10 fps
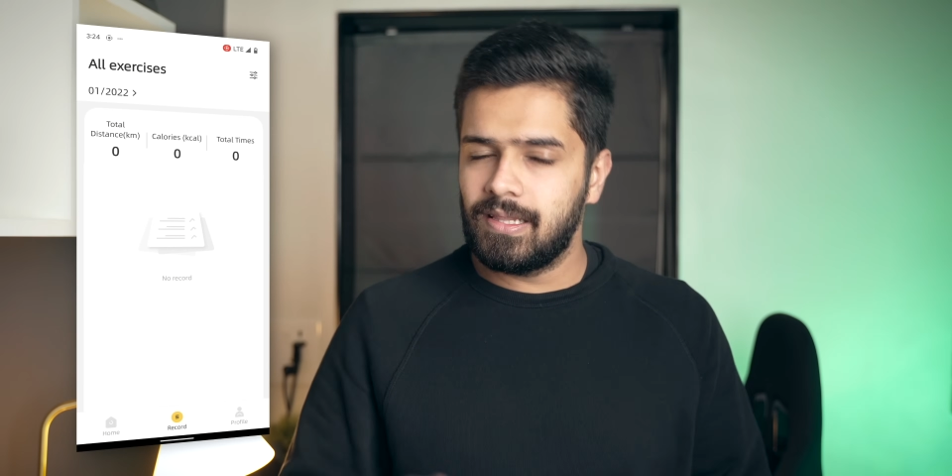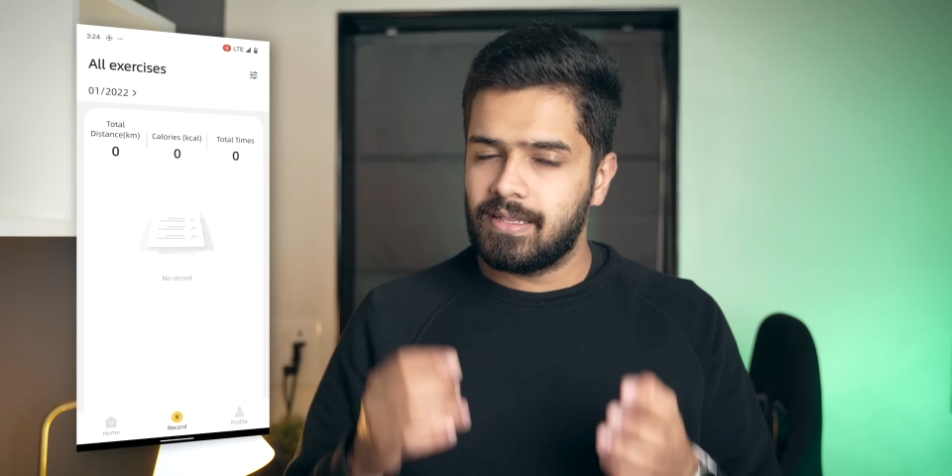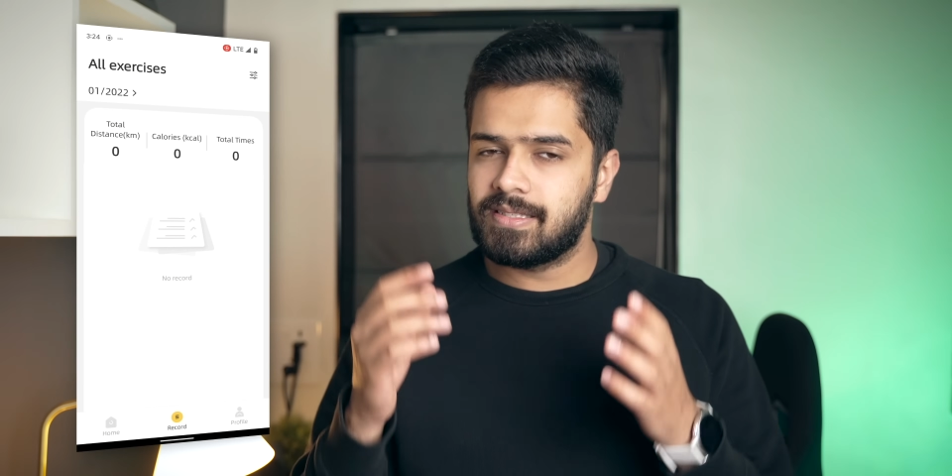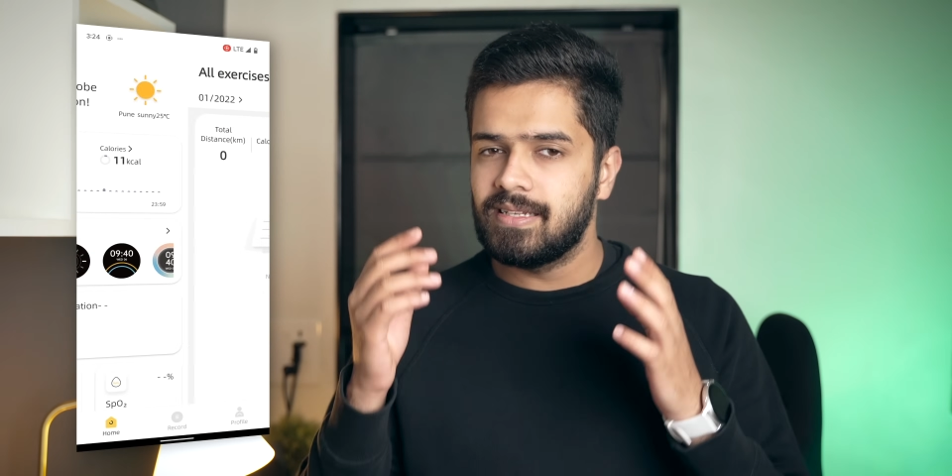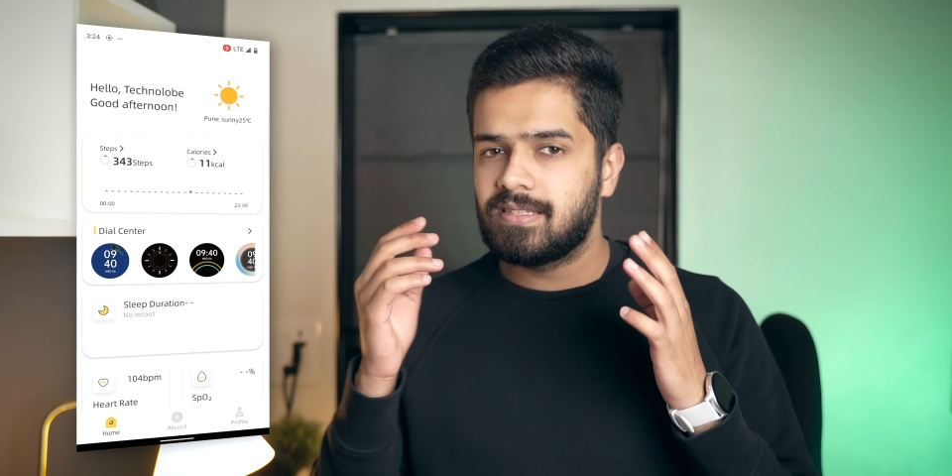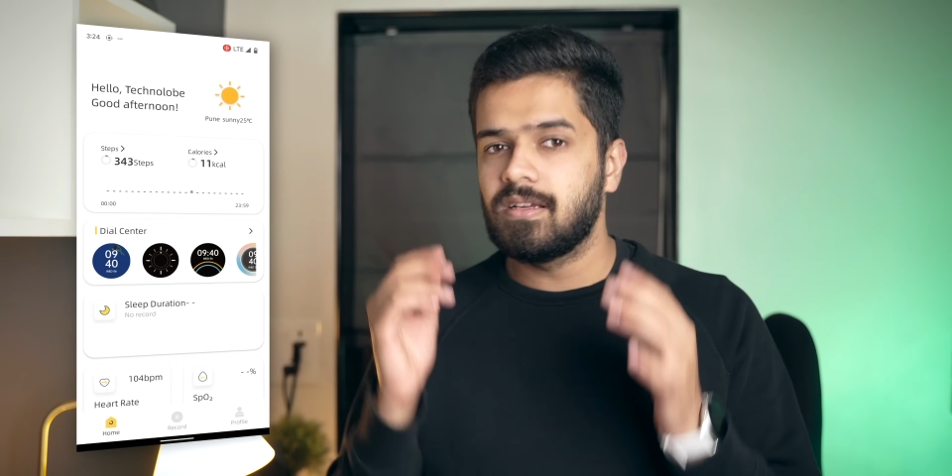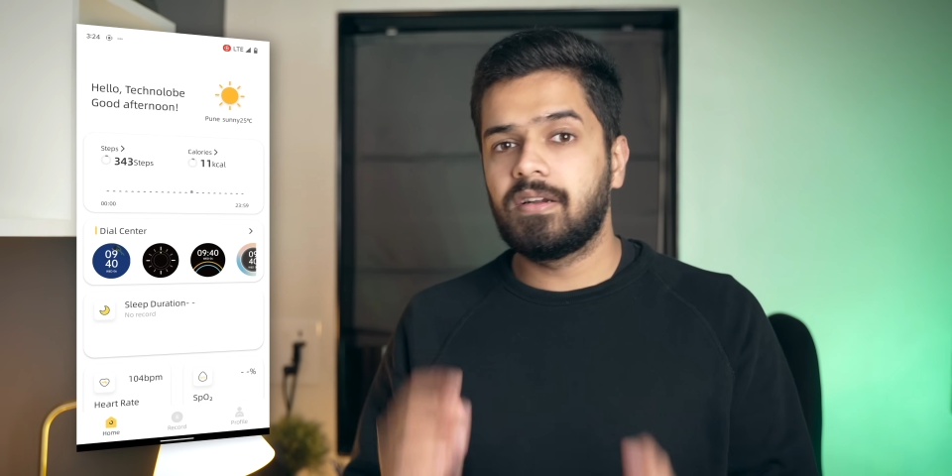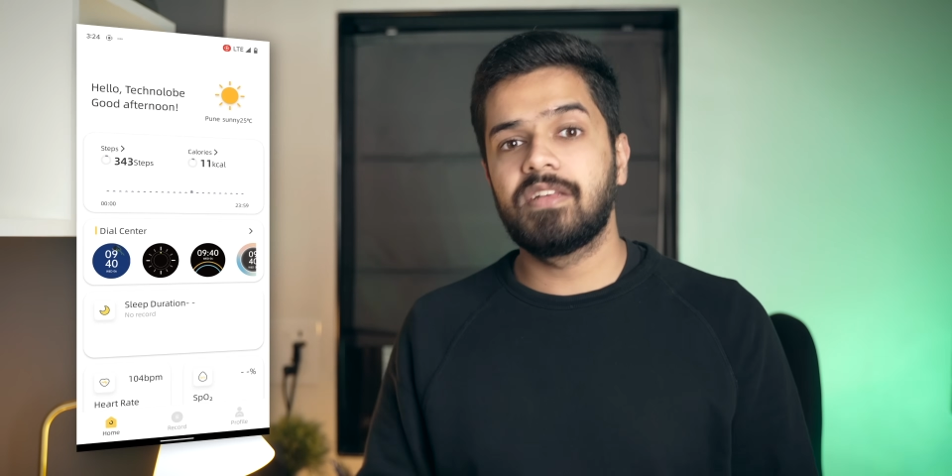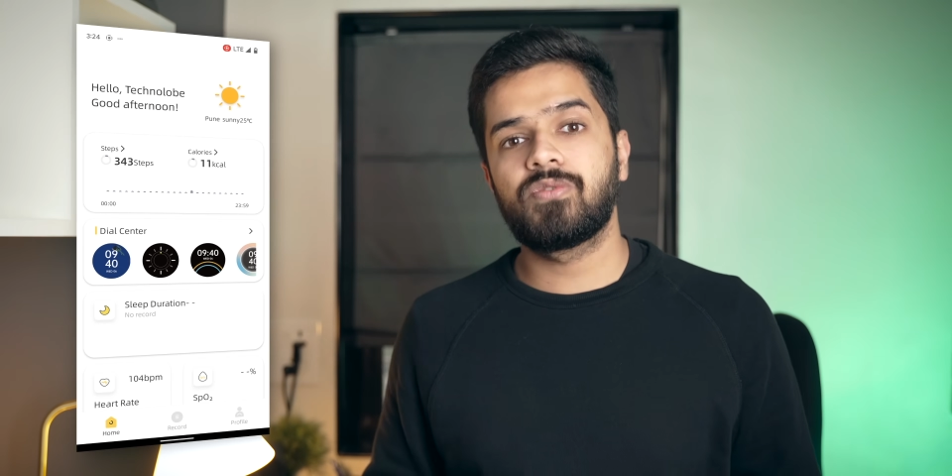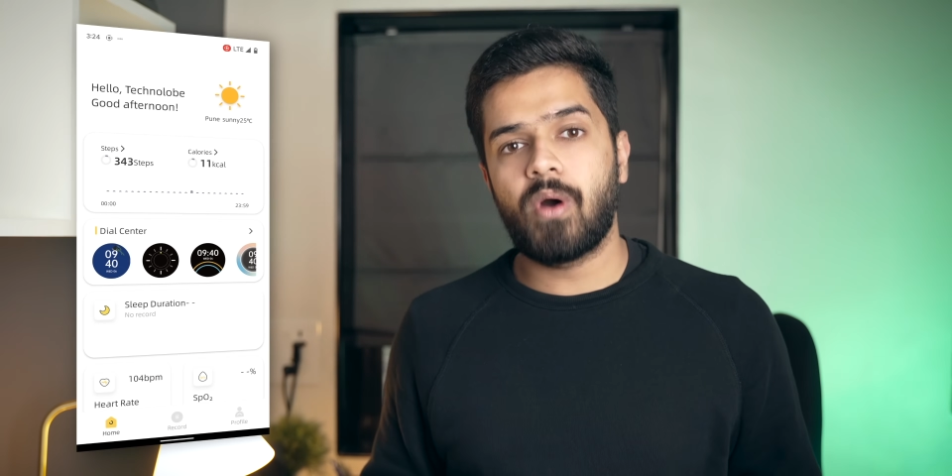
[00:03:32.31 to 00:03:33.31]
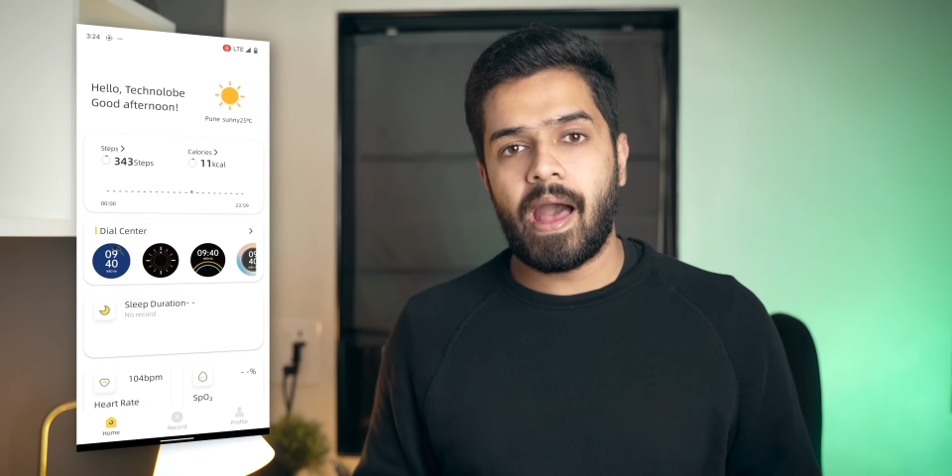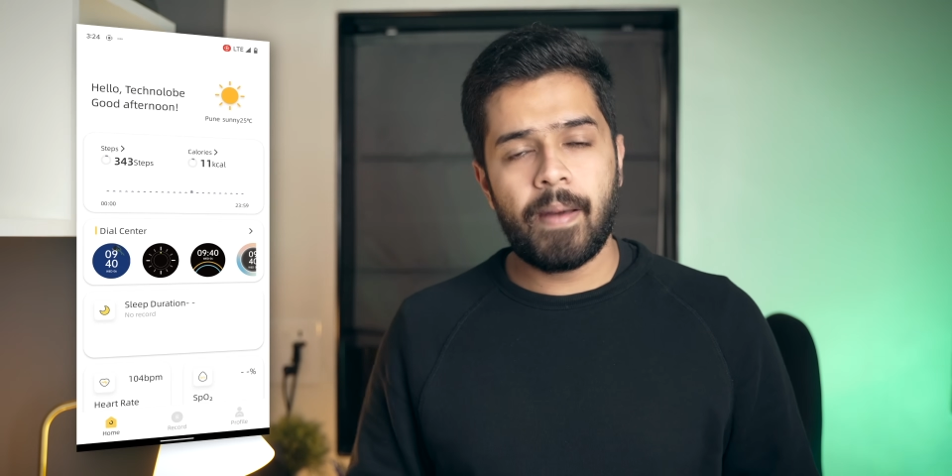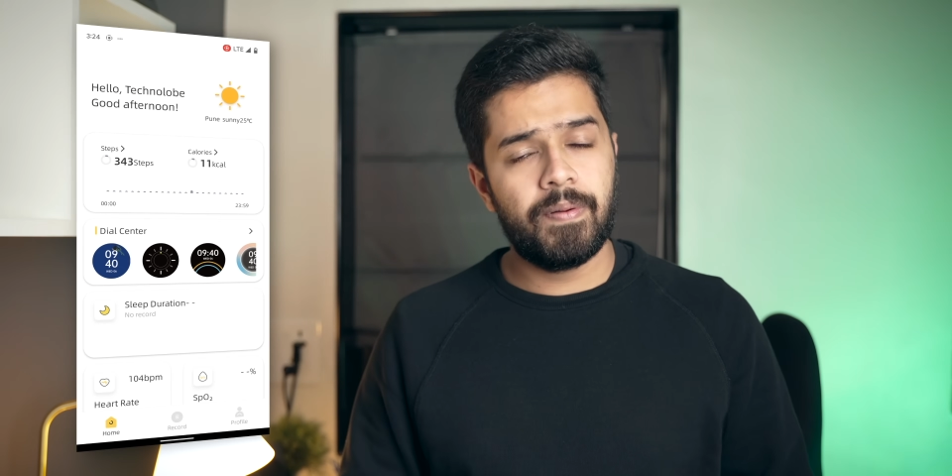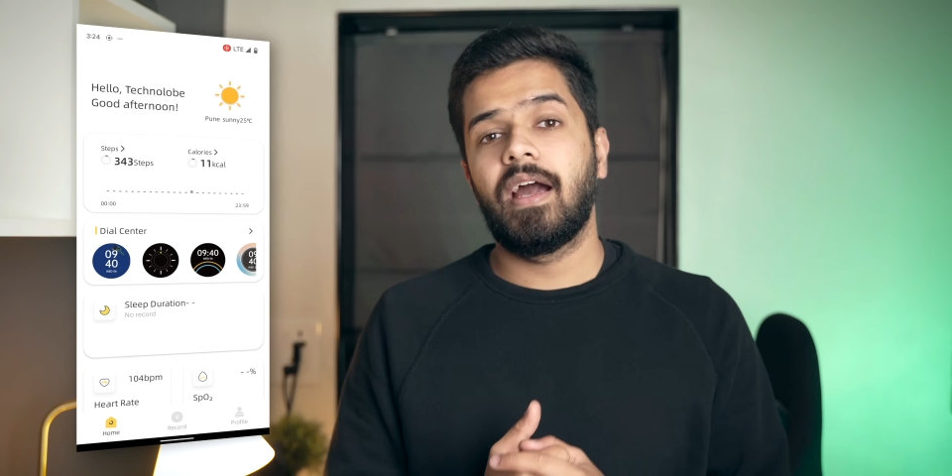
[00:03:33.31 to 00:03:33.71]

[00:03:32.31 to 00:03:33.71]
This is the Dizo app,